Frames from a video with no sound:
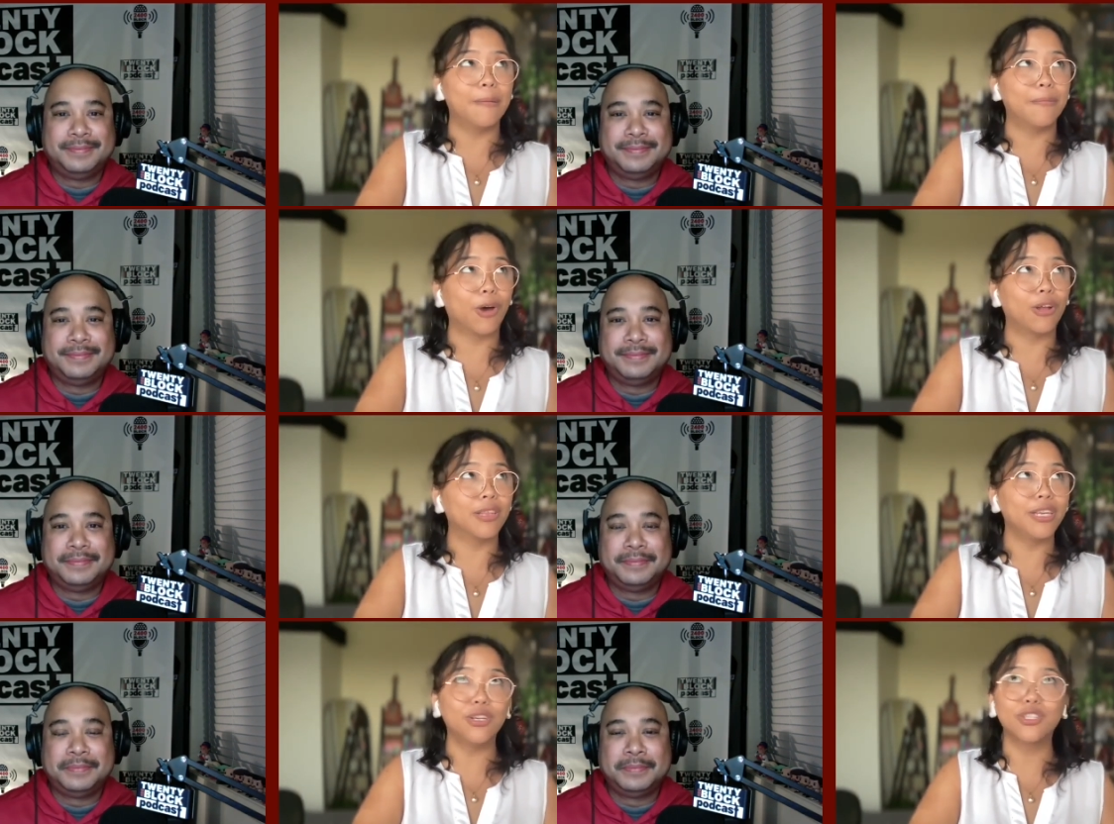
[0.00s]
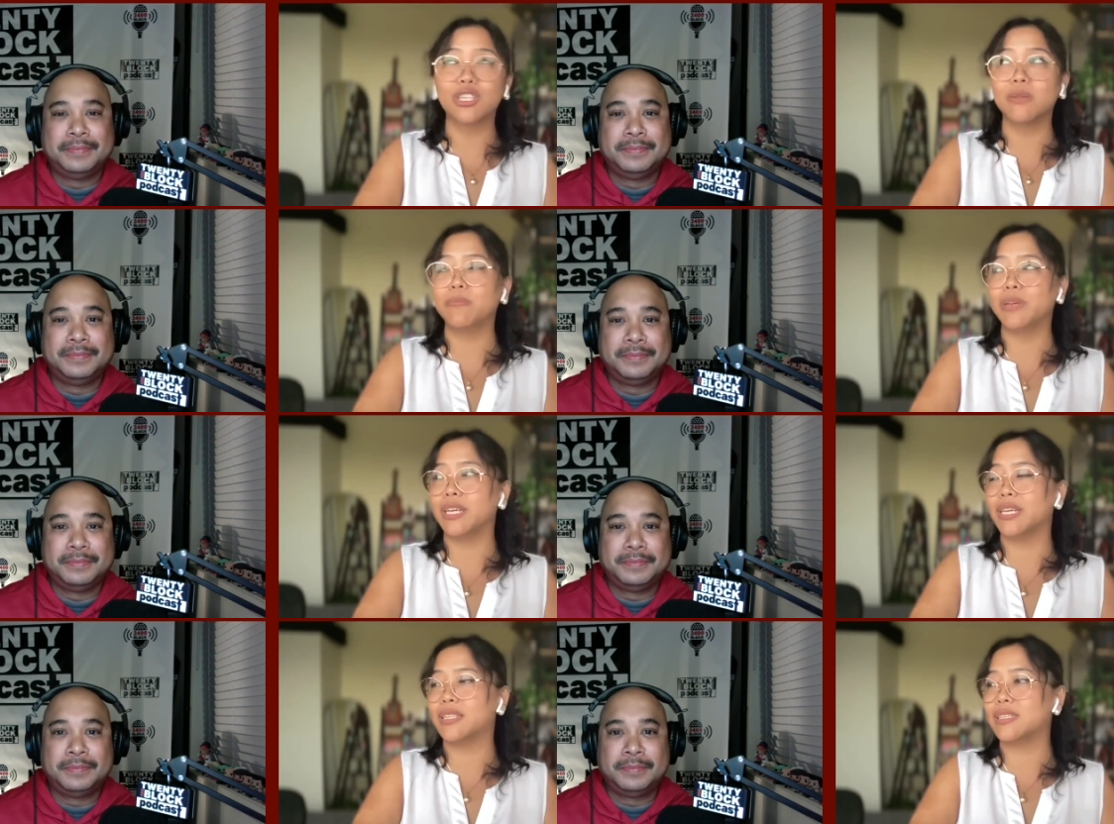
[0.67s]
Speaker 1: On leadership,
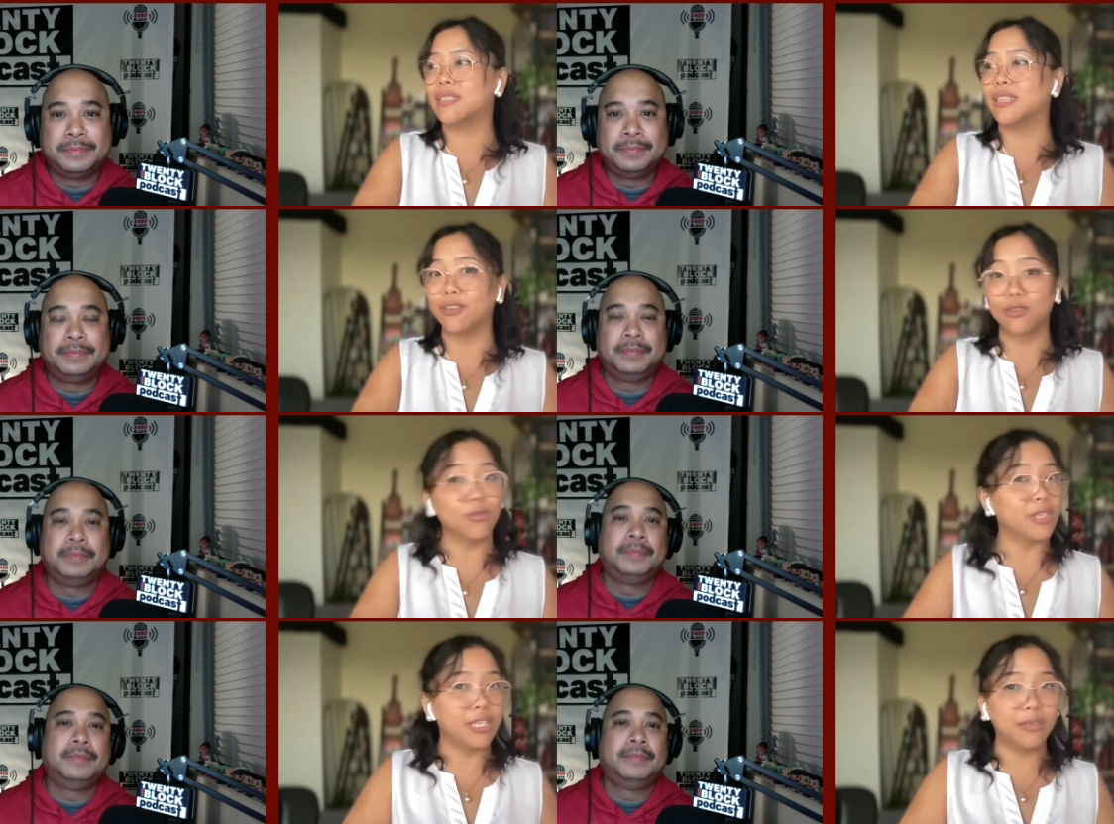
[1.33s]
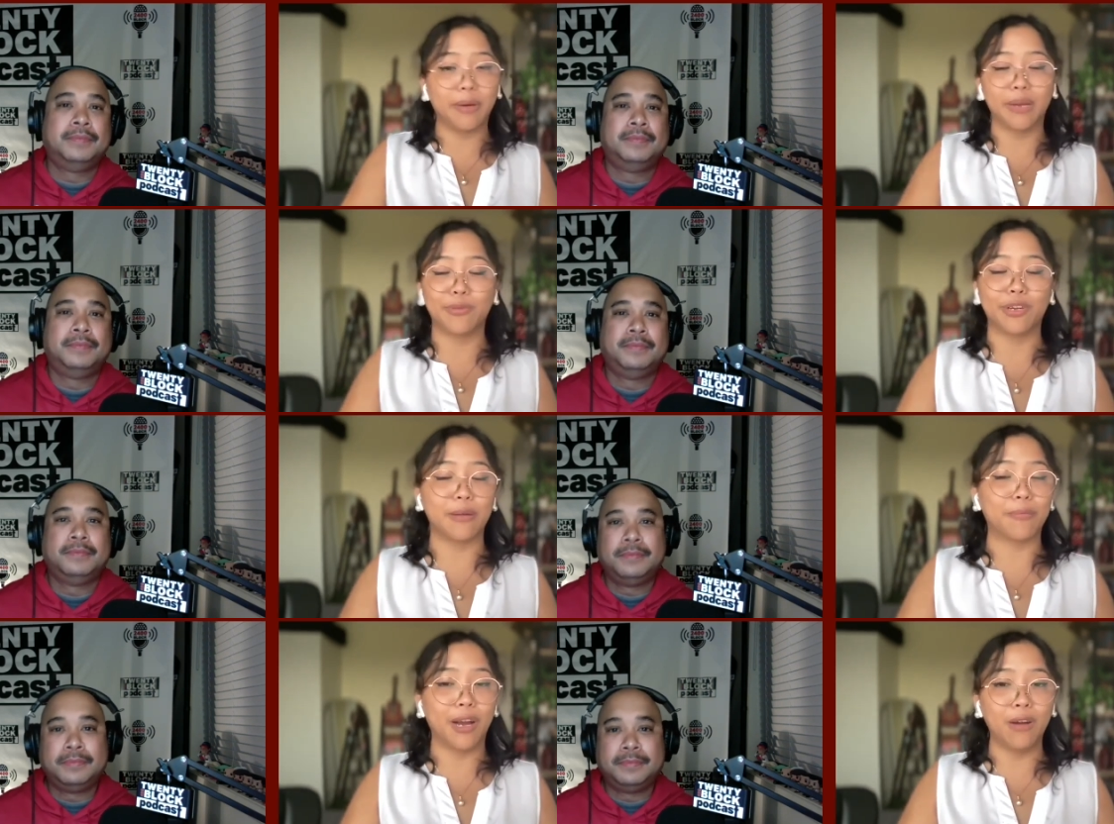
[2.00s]
it's Dare to Lead by Brené
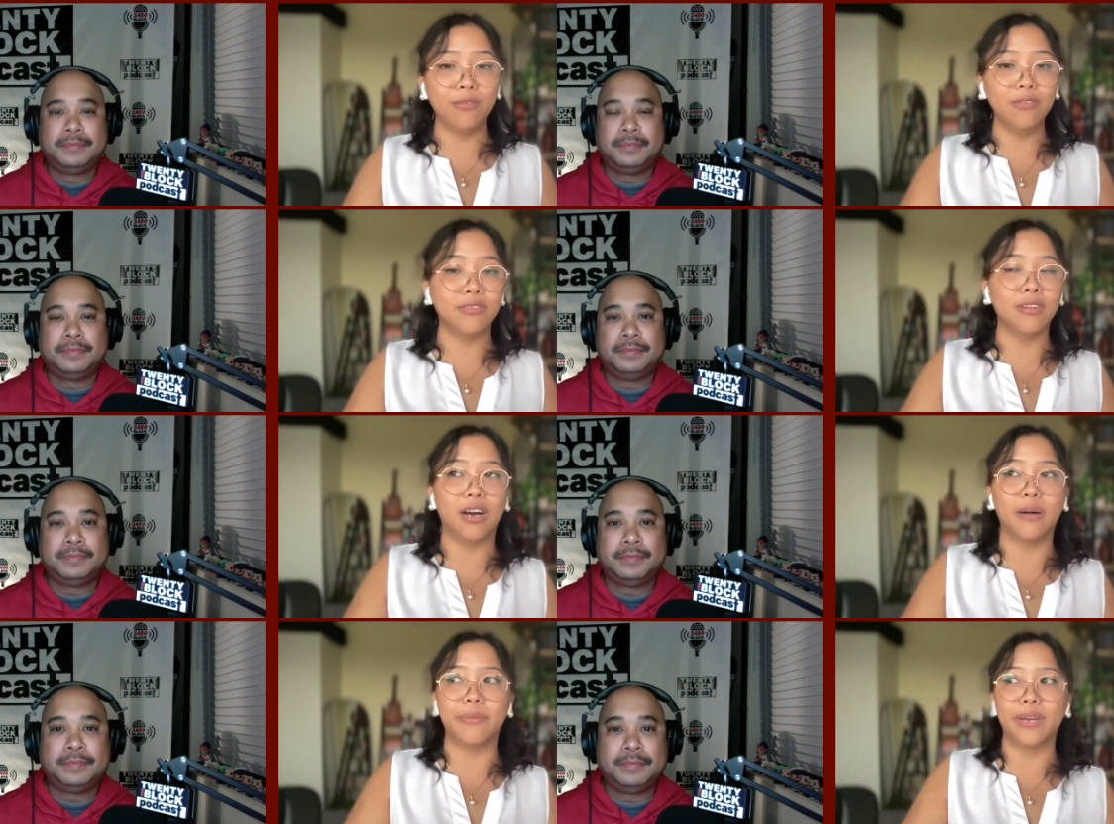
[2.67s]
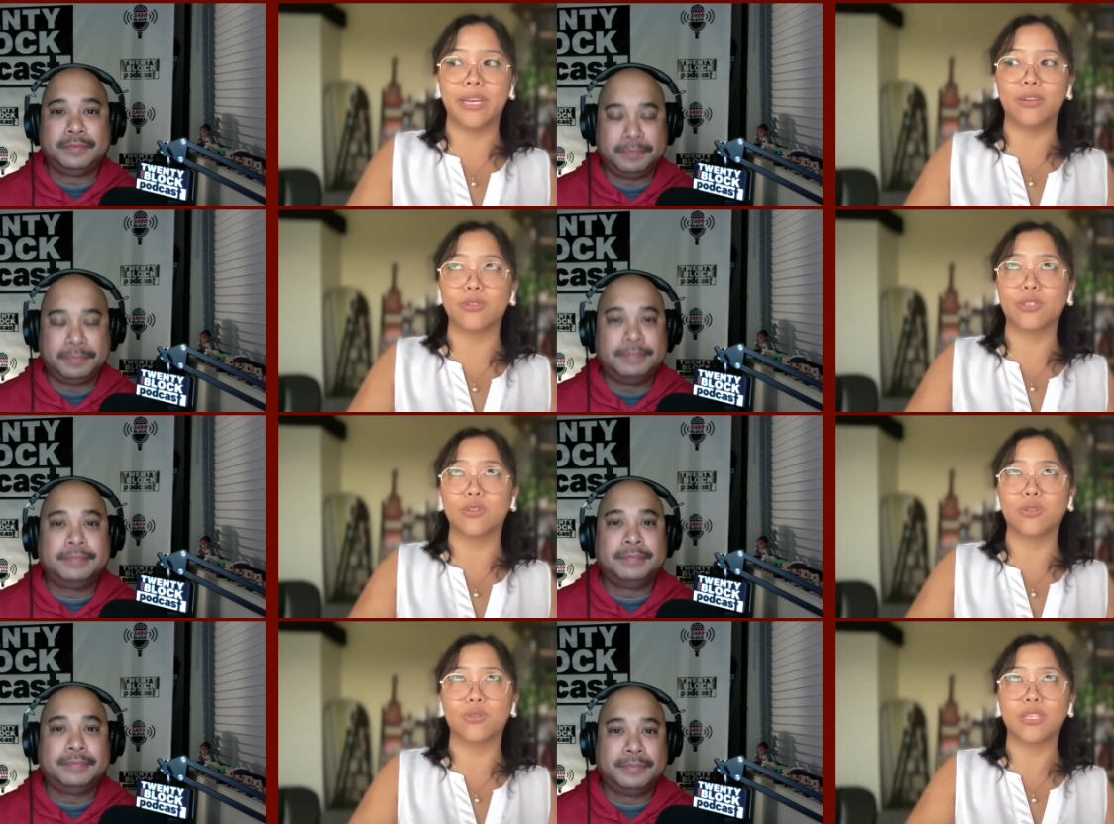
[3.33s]
Brown, and
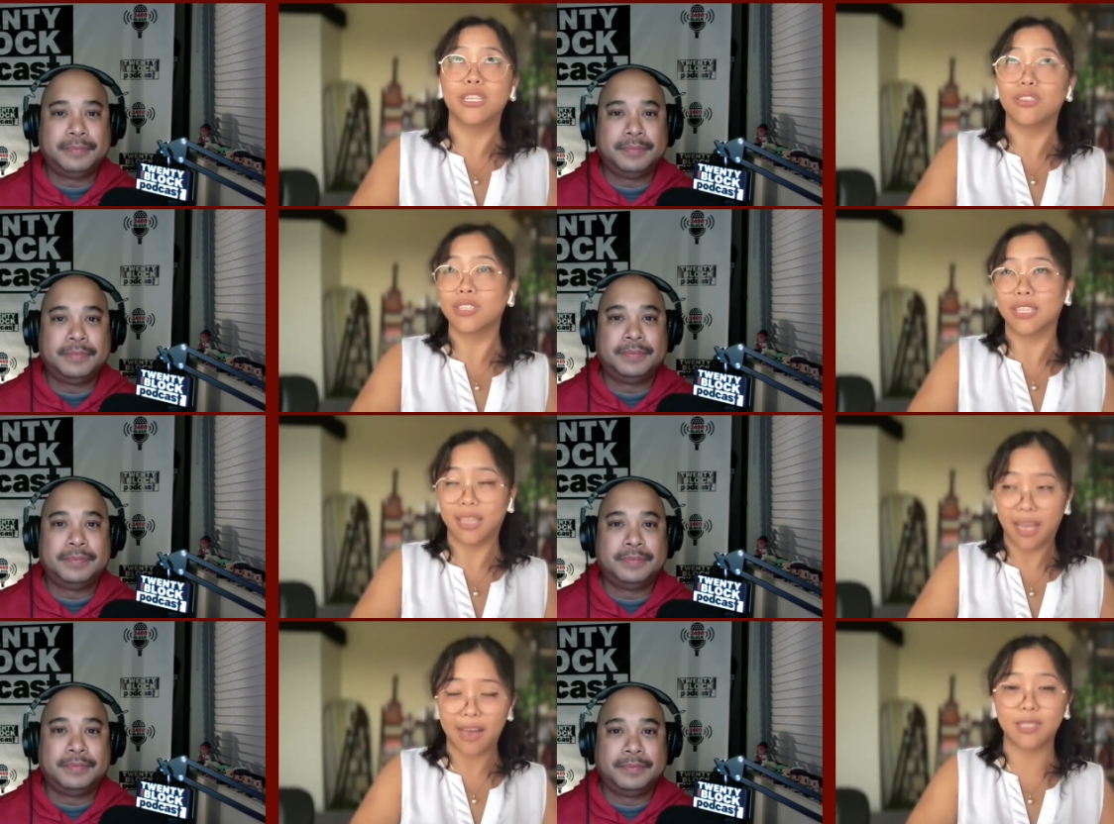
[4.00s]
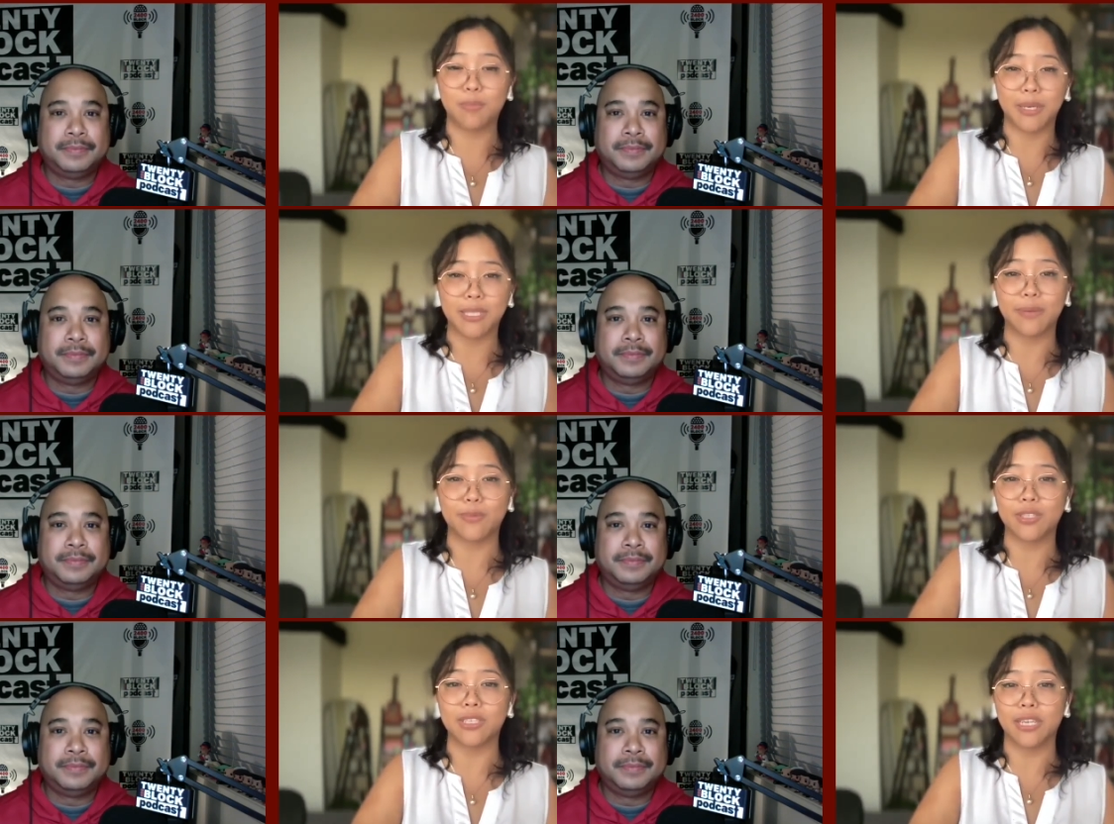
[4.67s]
also Leaders Eat Last by
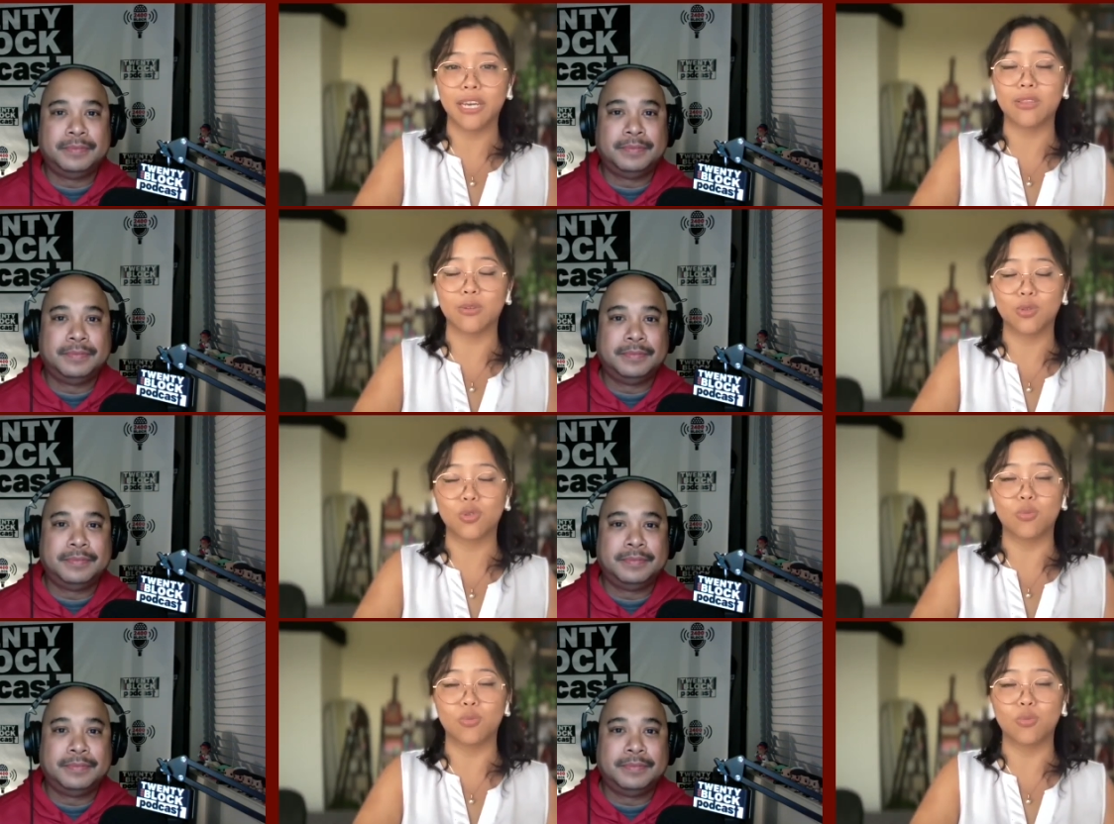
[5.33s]
Simon Sinek, those two